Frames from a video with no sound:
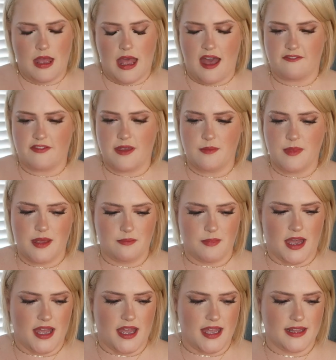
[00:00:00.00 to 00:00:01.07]
have them in
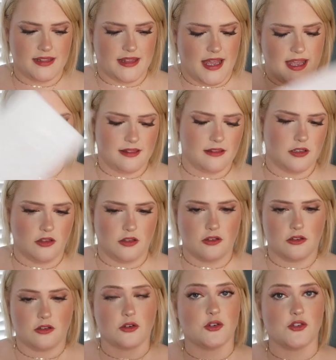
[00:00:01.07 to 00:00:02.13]
my like
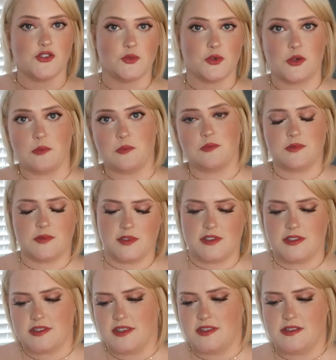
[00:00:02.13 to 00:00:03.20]
little girl's room
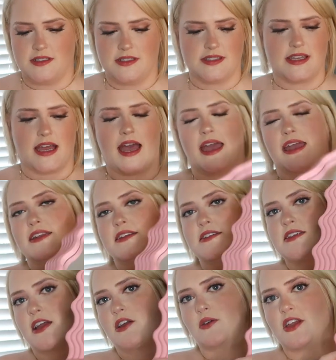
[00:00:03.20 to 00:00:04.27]
design
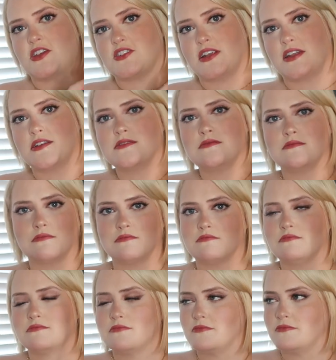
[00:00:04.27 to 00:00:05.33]
decoration.
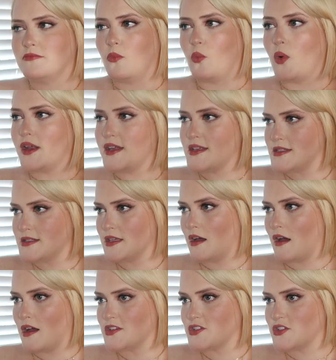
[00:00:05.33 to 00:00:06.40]
What is the
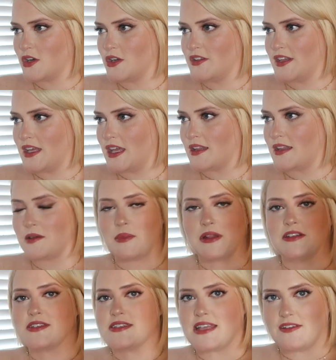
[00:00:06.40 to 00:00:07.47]
gosh darn thing? Like my
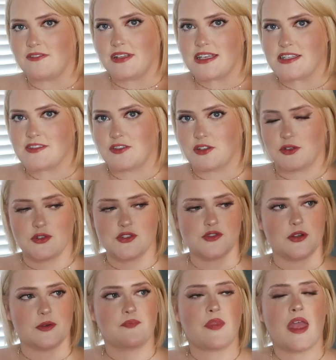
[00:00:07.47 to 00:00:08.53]
little saved list for the
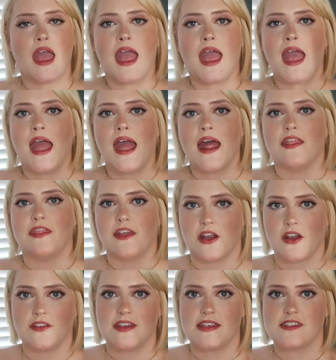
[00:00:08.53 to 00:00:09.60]
girl's room
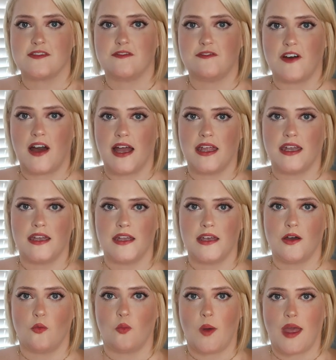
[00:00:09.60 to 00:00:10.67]
there are these
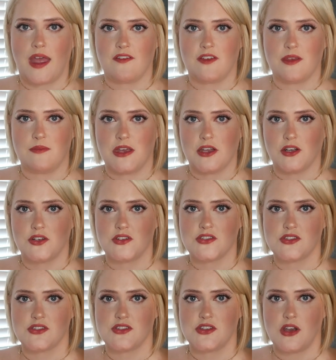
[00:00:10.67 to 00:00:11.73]
fun wavy
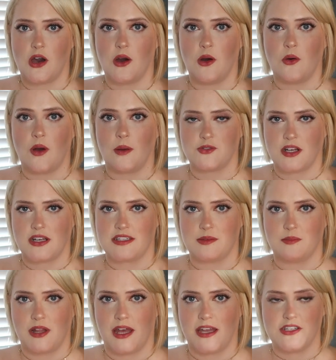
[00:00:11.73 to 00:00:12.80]
mirrors. So I'm trying not
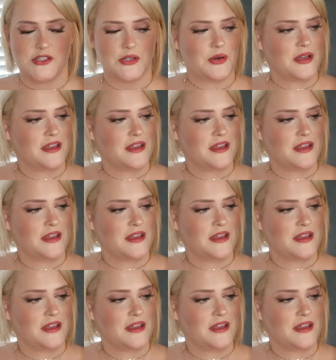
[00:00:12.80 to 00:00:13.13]
to blind you.